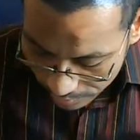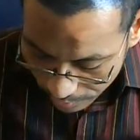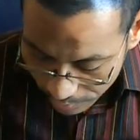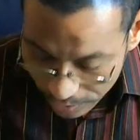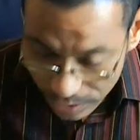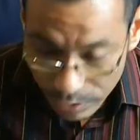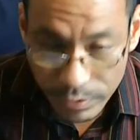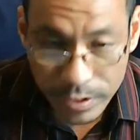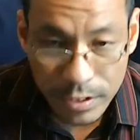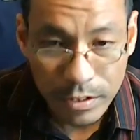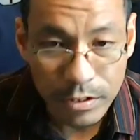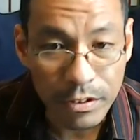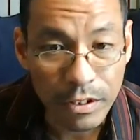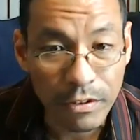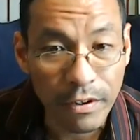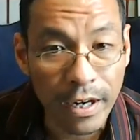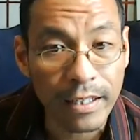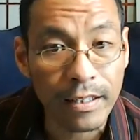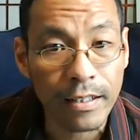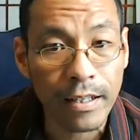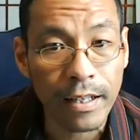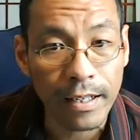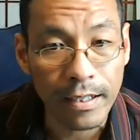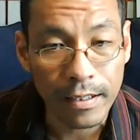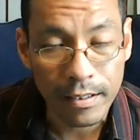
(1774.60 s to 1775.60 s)
you will do the
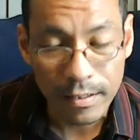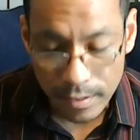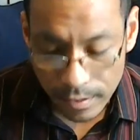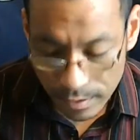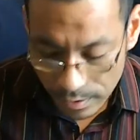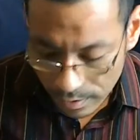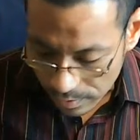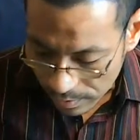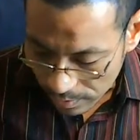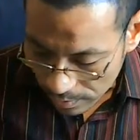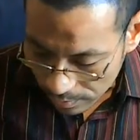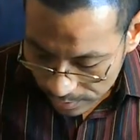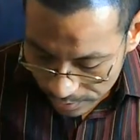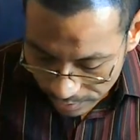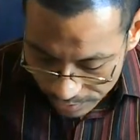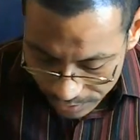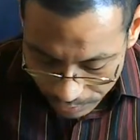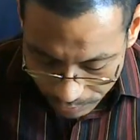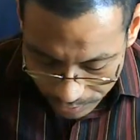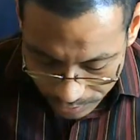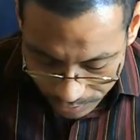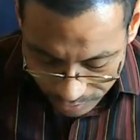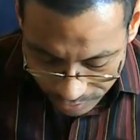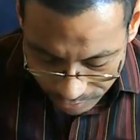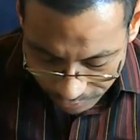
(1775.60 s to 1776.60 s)
right thing. So you
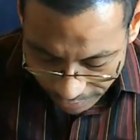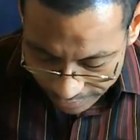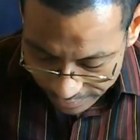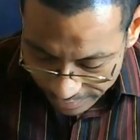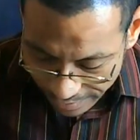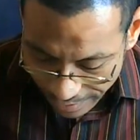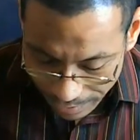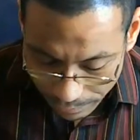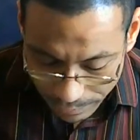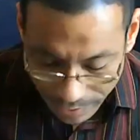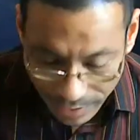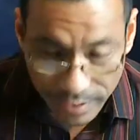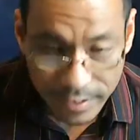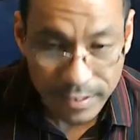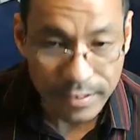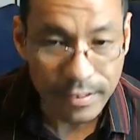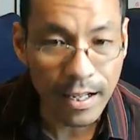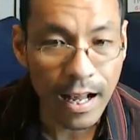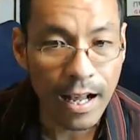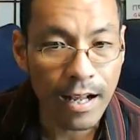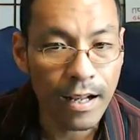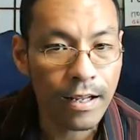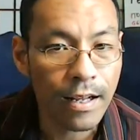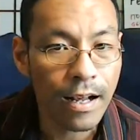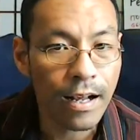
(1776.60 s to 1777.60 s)
will do the right thing because
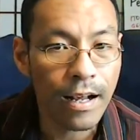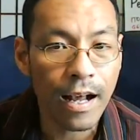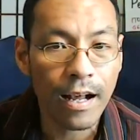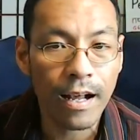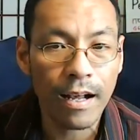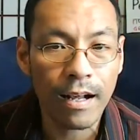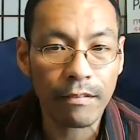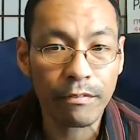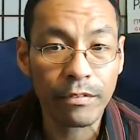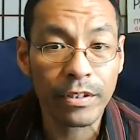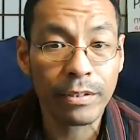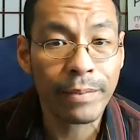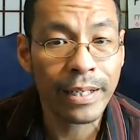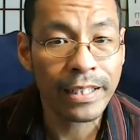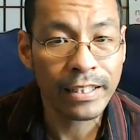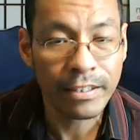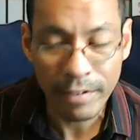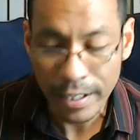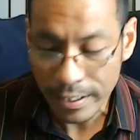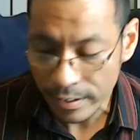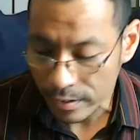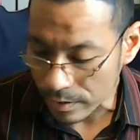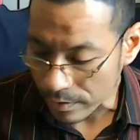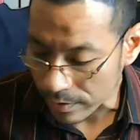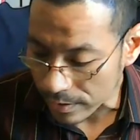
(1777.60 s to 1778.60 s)
we made the
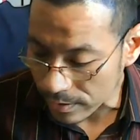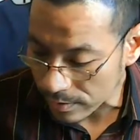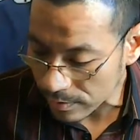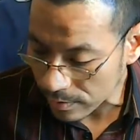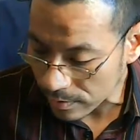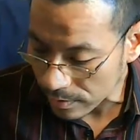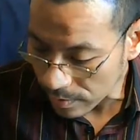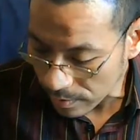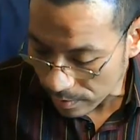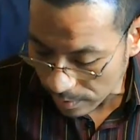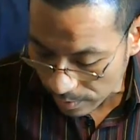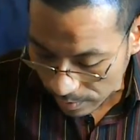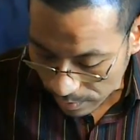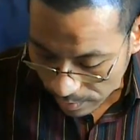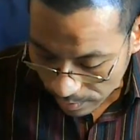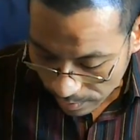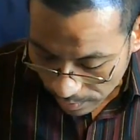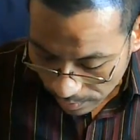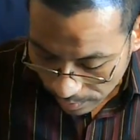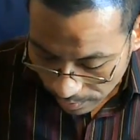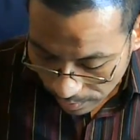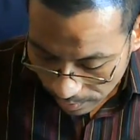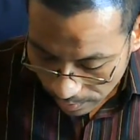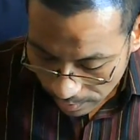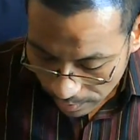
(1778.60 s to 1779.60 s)
right choice.
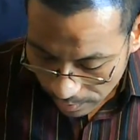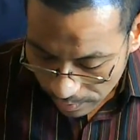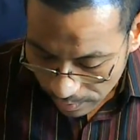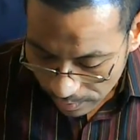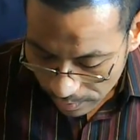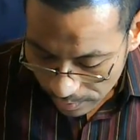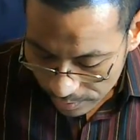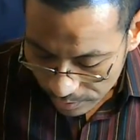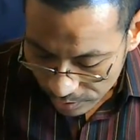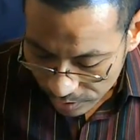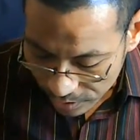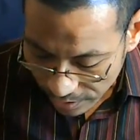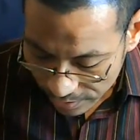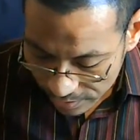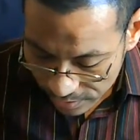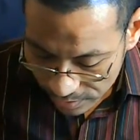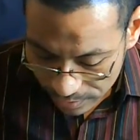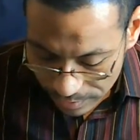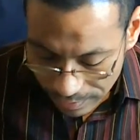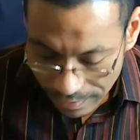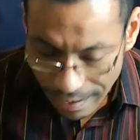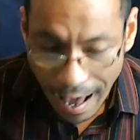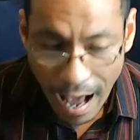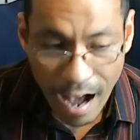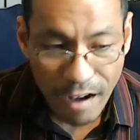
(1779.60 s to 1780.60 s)
You
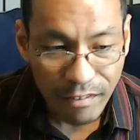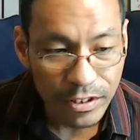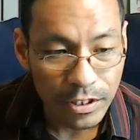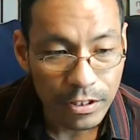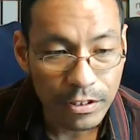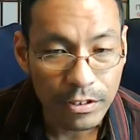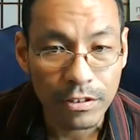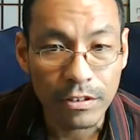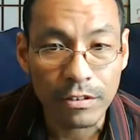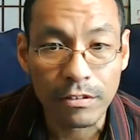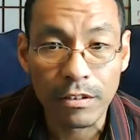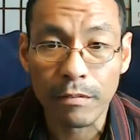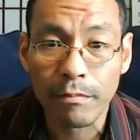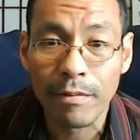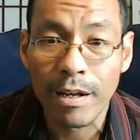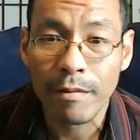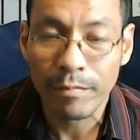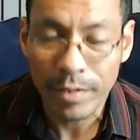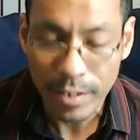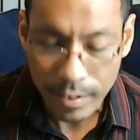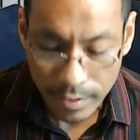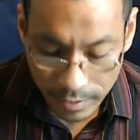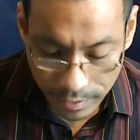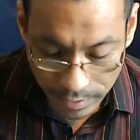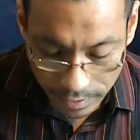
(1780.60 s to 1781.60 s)
just have to
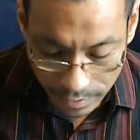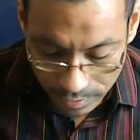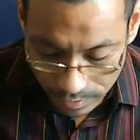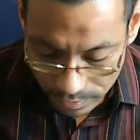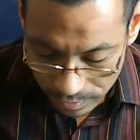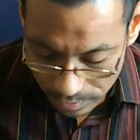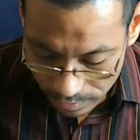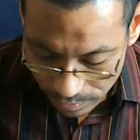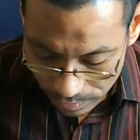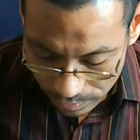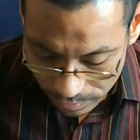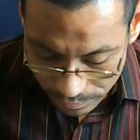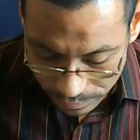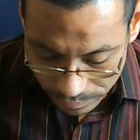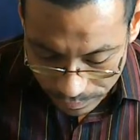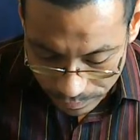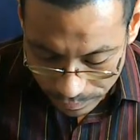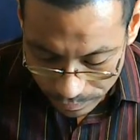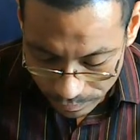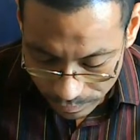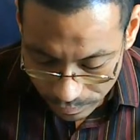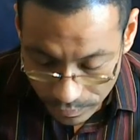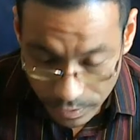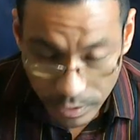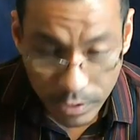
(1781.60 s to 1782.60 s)
remember
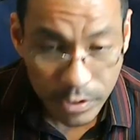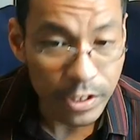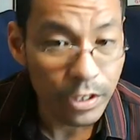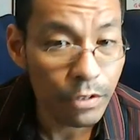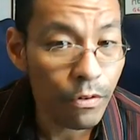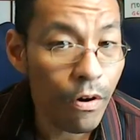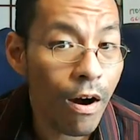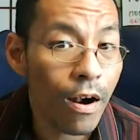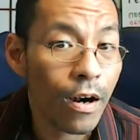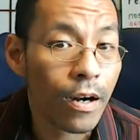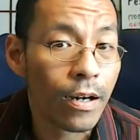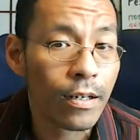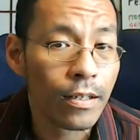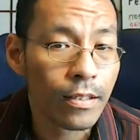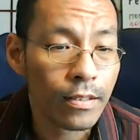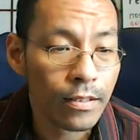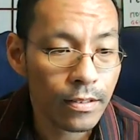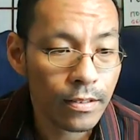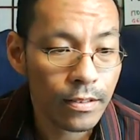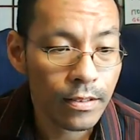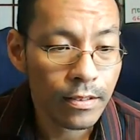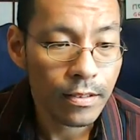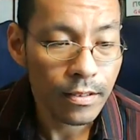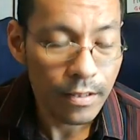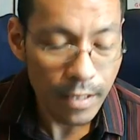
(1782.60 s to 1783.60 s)
who you are
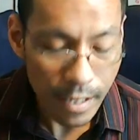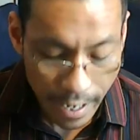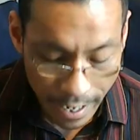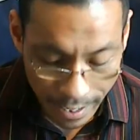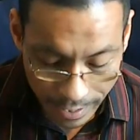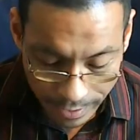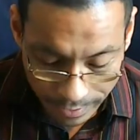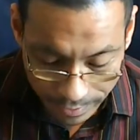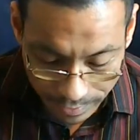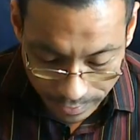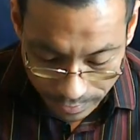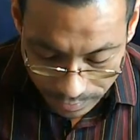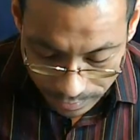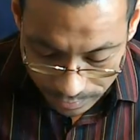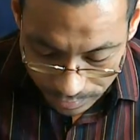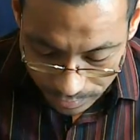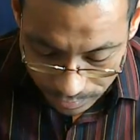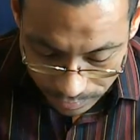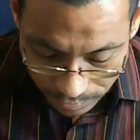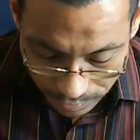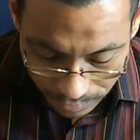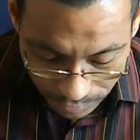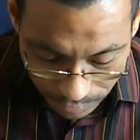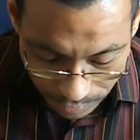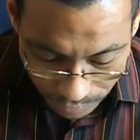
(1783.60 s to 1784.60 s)
and
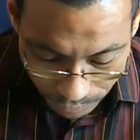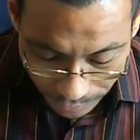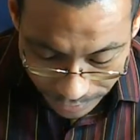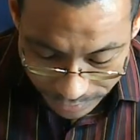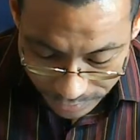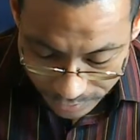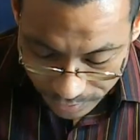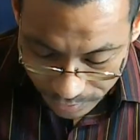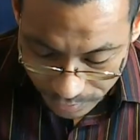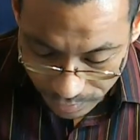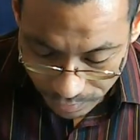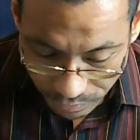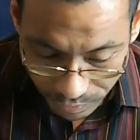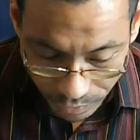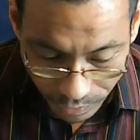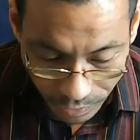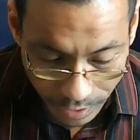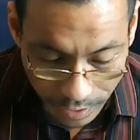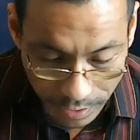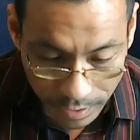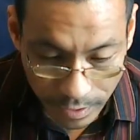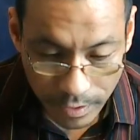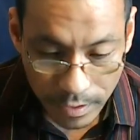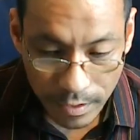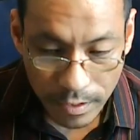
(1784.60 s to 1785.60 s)
what you stood
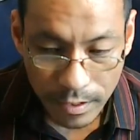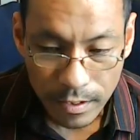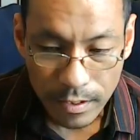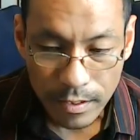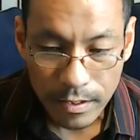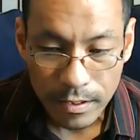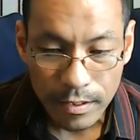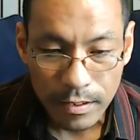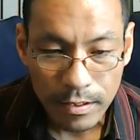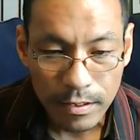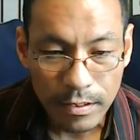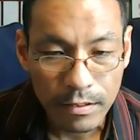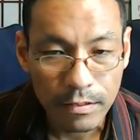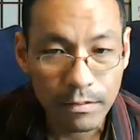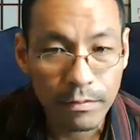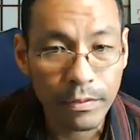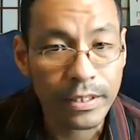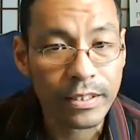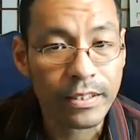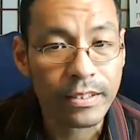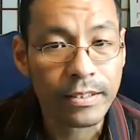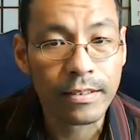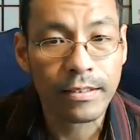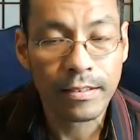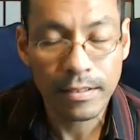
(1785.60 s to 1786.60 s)
for,
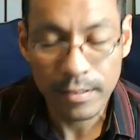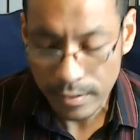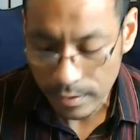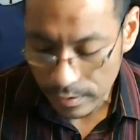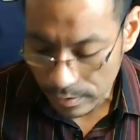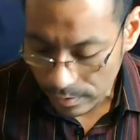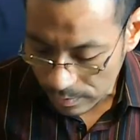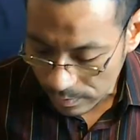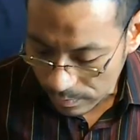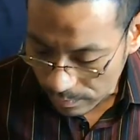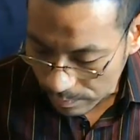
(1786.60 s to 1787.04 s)
which is